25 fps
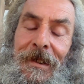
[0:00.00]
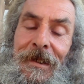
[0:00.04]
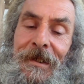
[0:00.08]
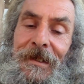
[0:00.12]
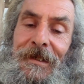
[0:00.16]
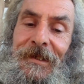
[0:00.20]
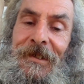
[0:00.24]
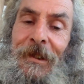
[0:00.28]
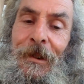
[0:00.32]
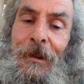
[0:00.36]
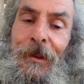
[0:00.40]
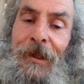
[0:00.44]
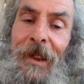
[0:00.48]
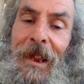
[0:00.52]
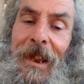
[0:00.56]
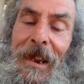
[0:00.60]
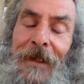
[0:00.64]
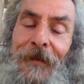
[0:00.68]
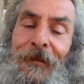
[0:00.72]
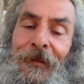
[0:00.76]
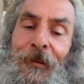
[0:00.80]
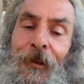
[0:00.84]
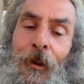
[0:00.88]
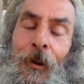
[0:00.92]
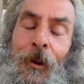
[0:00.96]
So
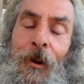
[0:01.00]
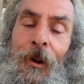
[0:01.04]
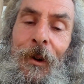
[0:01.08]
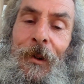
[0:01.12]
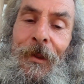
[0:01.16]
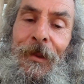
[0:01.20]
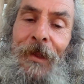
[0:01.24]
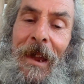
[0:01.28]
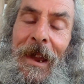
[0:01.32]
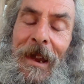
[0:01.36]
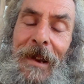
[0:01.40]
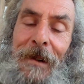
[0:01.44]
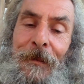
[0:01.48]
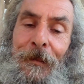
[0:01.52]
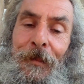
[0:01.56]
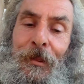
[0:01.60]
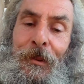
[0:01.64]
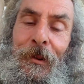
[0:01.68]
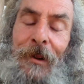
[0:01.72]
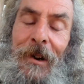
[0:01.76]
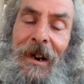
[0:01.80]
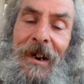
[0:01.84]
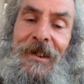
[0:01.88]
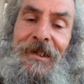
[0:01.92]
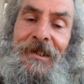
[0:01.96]
therefore, that
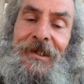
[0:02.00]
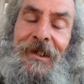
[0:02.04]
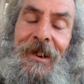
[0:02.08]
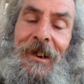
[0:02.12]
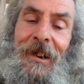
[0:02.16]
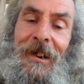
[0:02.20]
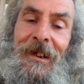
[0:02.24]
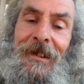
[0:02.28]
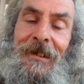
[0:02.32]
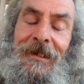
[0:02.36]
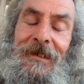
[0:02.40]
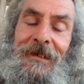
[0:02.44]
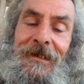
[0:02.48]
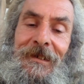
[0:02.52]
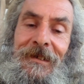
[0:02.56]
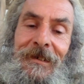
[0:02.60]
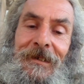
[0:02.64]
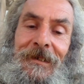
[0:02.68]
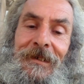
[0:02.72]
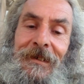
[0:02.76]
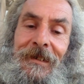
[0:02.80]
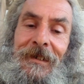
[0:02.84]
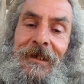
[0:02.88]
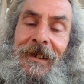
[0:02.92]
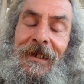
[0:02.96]
pressure
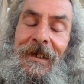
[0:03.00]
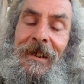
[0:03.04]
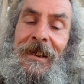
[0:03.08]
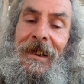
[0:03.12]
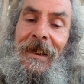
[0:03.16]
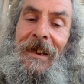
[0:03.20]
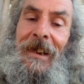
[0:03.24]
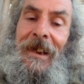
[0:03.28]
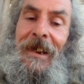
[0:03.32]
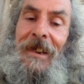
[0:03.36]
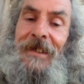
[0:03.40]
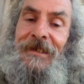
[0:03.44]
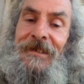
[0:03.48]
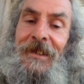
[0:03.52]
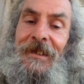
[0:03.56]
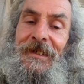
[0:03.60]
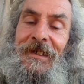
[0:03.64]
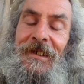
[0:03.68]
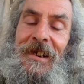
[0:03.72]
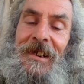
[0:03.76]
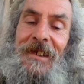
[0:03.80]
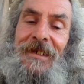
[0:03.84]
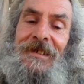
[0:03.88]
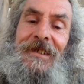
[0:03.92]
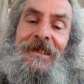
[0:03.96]
is a
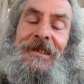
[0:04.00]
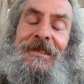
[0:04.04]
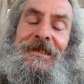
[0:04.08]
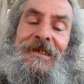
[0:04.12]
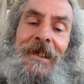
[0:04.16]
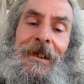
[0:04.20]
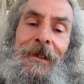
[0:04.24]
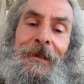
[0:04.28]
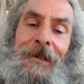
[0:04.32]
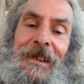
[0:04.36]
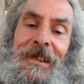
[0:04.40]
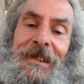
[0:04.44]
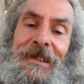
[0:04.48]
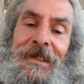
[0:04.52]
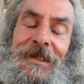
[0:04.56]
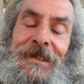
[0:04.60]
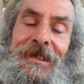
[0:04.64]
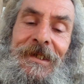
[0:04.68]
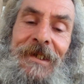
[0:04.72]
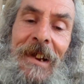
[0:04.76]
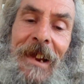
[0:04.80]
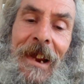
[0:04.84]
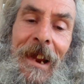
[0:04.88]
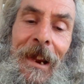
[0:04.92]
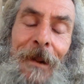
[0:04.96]
necessary
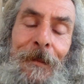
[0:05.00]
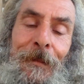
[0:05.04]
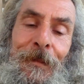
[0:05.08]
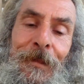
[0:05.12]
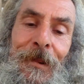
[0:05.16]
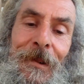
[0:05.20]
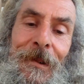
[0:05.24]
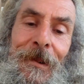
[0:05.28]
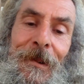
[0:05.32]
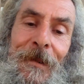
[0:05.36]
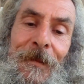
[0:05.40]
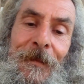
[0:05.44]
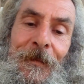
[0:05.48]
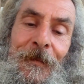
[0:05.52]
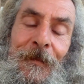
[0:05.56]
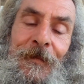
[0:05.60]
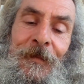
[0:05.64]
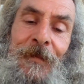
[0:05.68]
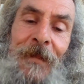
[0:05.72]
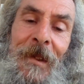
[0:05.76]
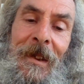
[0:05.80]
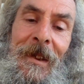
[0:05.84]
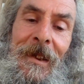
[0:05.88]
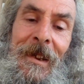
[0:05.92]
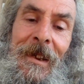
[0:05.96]
step
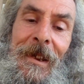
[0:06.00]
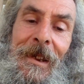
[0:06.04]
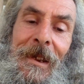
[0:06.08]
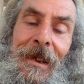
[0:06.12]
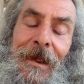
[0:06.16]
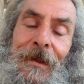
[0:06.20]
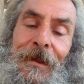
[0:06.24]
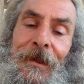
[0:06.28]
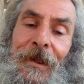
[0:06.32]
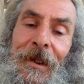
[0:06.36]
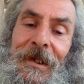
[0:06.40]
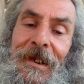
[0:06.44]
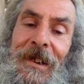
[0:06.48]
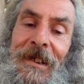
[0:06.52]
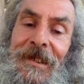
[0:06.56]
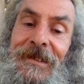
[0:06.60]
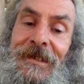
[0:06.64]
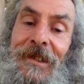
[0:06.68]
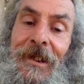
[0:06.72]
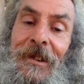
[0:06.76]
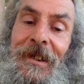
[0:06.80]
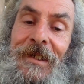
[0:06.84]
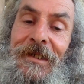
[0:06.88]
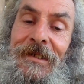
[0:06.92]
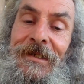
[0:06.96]
that is
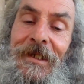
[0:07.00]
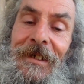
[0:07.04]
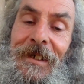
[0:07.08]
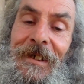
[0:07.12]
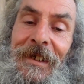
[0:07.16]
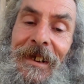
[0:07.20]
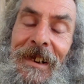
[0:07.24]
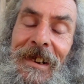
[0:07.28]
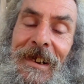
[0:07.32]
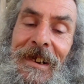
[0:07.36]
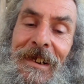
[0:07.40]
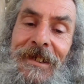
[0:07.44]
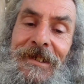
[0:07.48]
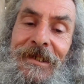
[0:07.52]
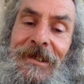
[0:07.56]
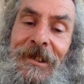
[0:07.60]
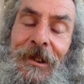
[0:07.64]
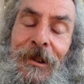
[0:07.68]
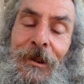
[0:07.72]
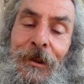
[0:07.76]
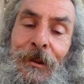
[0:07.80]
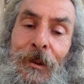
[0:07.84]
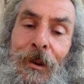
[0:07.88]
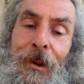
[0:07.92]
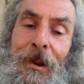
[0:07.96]
going to lead
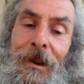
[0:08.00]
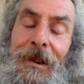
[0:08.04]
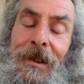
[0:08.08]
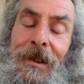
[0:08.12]
you